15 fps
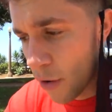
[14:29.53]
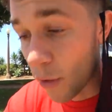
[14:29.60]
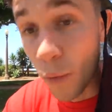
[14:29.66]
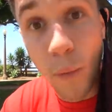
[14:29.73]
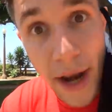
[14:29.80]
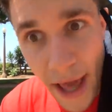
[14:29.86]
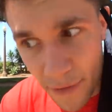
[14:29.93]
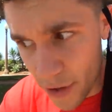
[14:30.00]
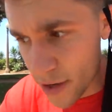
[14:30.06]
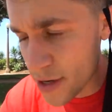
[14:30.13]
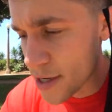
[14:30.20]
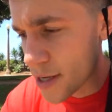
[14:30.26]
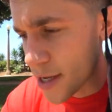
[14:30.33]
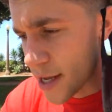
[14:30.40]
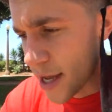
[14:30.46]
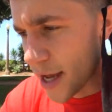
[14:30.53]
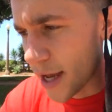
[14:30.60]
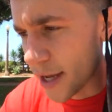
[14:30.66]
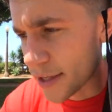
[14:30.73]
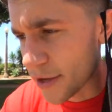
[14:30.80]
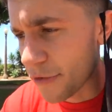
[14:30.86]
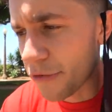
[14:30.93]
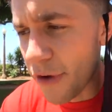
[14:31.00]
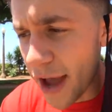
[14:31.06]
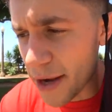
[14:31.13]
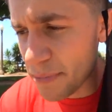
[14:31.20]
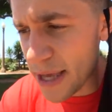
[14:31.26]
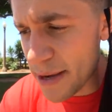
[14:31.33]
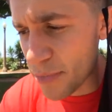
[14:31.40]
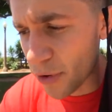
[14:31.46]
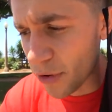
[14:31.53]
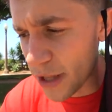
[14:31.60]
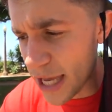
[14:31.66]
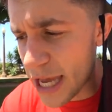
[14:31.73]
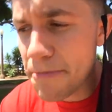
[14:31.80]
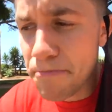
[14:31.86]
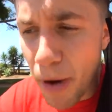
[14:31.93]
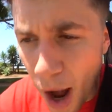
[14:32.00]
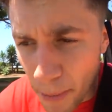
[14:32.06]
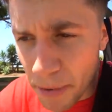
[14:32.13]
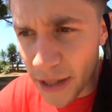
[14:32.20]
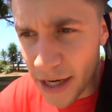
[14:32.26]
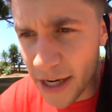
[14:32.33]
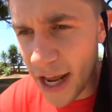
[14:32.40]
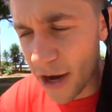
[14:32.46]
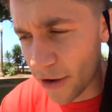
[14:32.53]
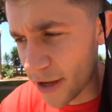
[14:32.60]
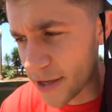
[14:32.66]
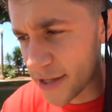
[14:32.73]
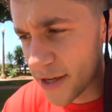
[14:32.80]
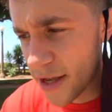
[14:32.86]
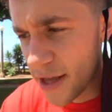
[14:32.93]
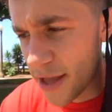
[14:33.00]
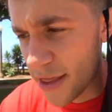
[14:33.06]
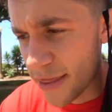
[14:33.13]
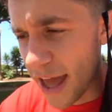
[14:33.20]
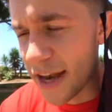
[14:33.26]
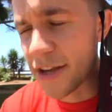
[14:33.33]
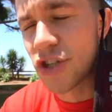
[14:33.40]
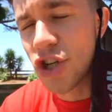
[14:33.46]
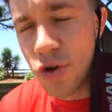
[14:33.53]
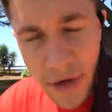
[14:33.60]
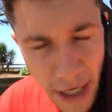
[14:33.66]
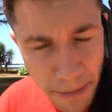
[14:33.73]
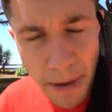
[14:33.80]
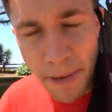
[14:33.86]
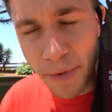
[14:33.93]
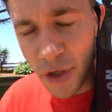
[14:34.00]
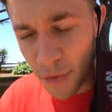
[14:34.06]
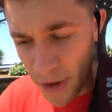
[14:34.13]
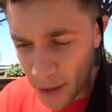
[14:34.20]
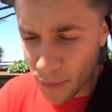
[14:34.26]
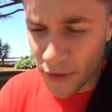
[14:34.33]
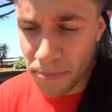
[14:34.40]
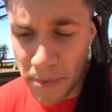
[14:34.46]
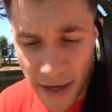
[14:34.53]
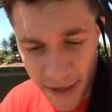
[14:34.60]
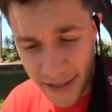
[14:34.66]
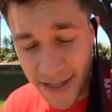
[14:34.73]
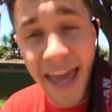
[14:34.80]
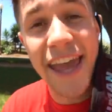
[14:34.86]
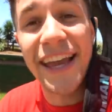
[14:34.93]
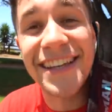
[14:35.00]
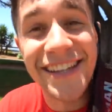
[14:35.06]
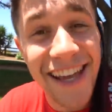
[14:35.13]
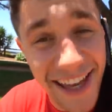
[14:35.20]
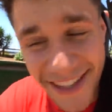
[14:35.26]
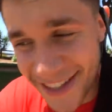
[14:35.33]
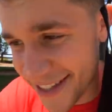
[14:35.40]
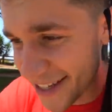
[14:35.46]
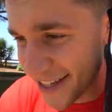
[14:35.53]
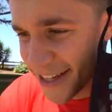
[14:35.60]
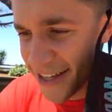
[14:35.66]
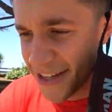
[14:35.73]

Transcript: or whatever uh, to find people in populated areas that do need people to raid with because they exist.